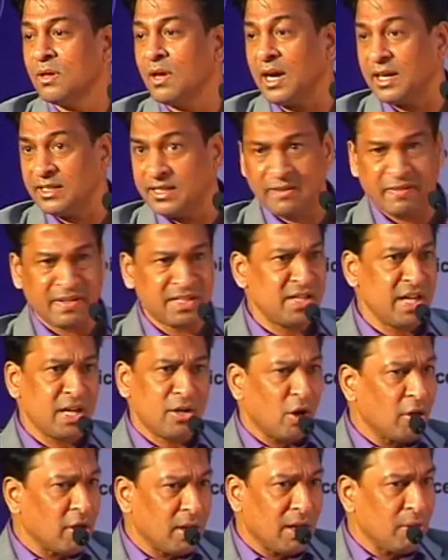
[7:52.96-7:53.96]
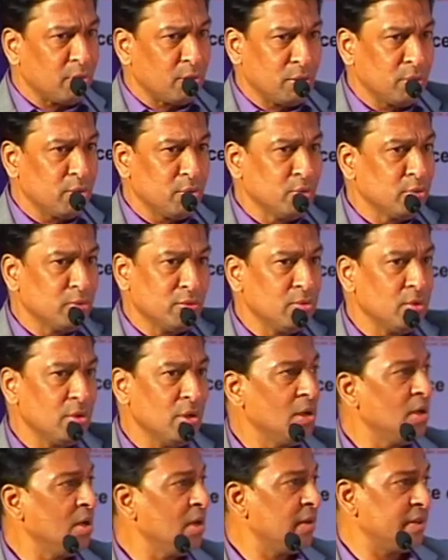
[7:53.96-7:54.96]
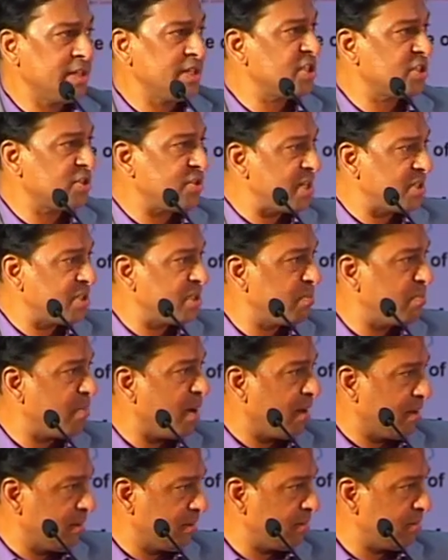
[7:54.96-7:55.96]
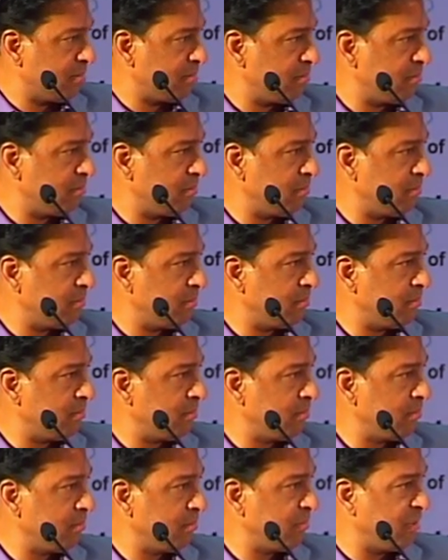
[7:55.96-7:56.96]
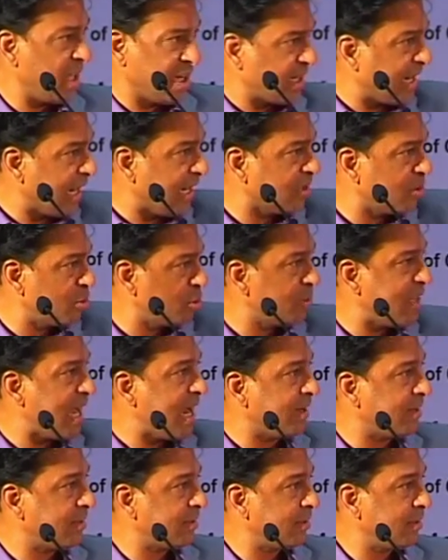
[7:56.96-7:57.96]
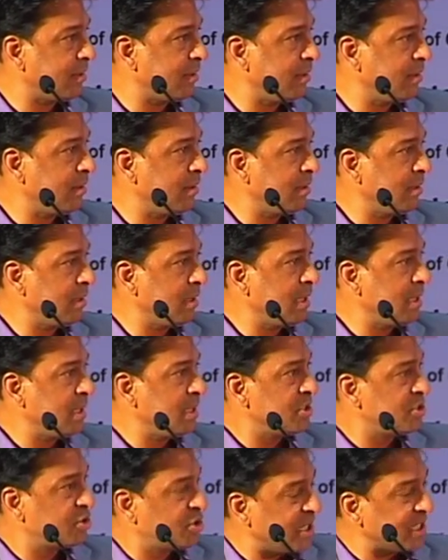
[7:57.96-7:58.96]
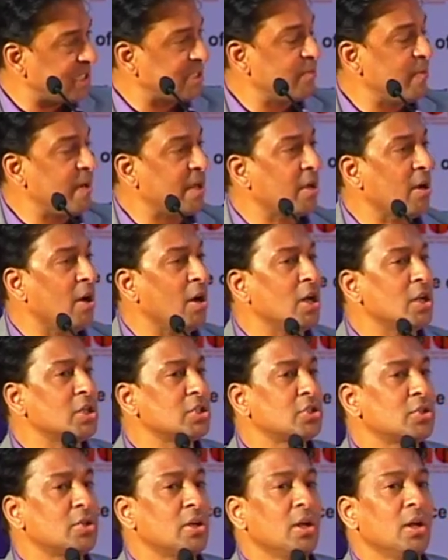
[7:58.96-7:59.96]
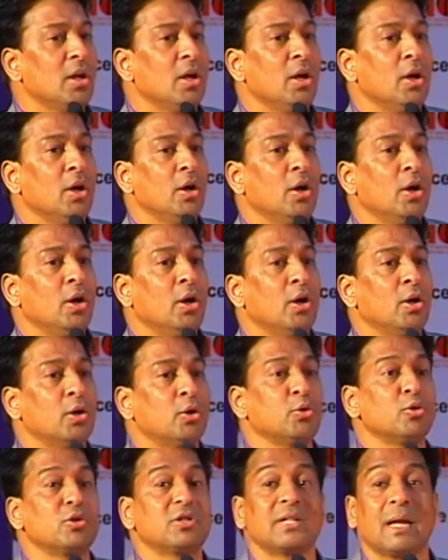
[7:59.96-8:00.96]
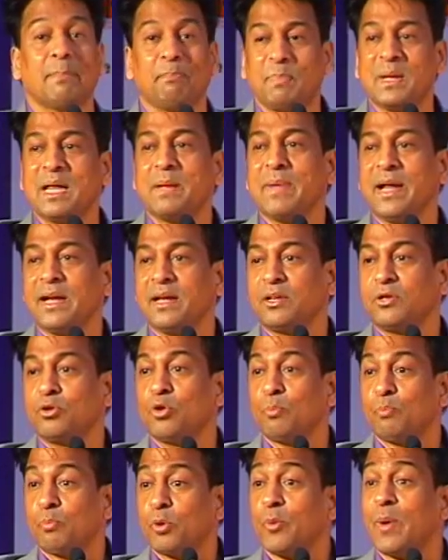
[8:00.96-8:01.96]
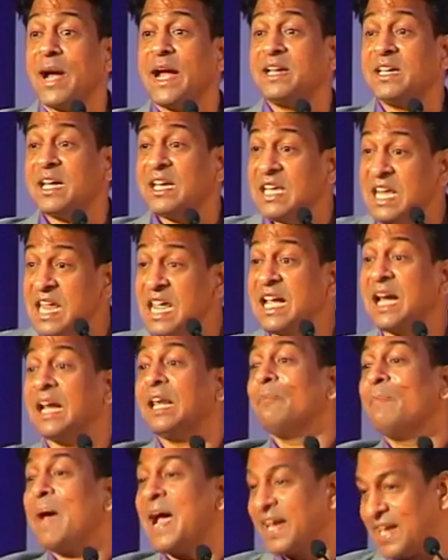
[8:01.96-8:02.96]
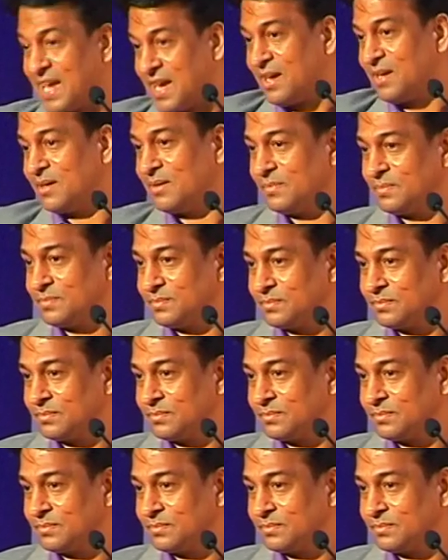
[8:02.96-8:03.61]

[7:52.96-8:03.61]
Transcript: Otherwise, they are not allowed to do registration part. They can't do that. Just because to supplement, to provide a legal backing,